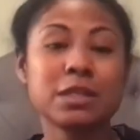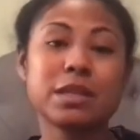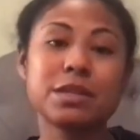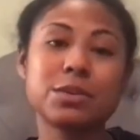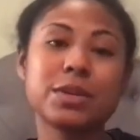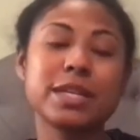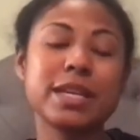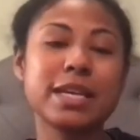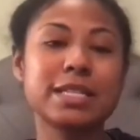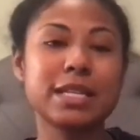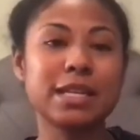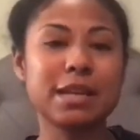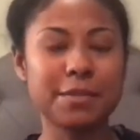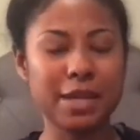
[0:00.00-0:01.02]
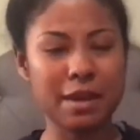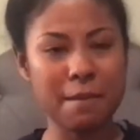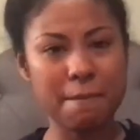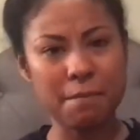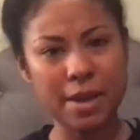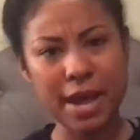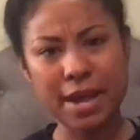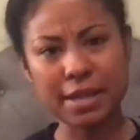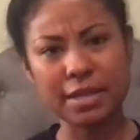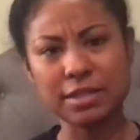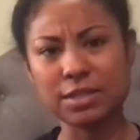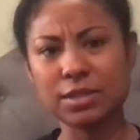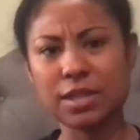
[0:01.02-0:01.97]
So 2018, I'm getting back
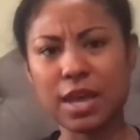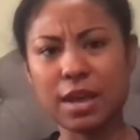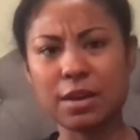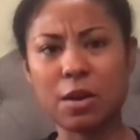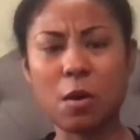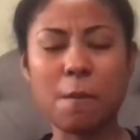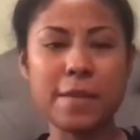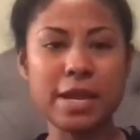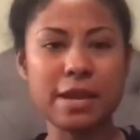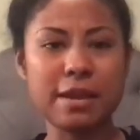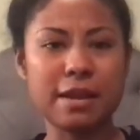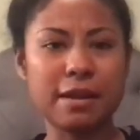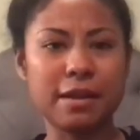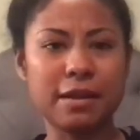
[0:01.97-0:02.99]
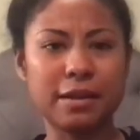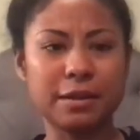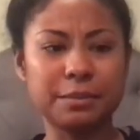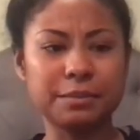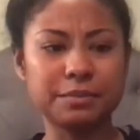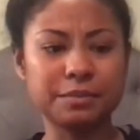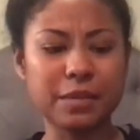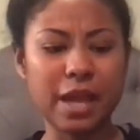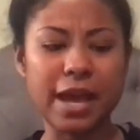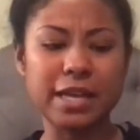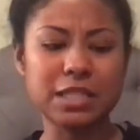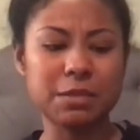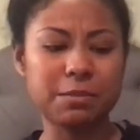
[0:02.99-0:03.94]
into that no meat um,
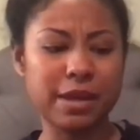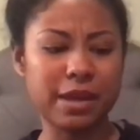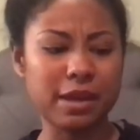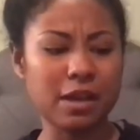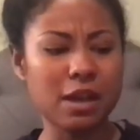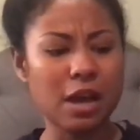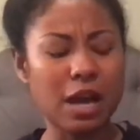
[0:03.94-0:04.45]
aspect.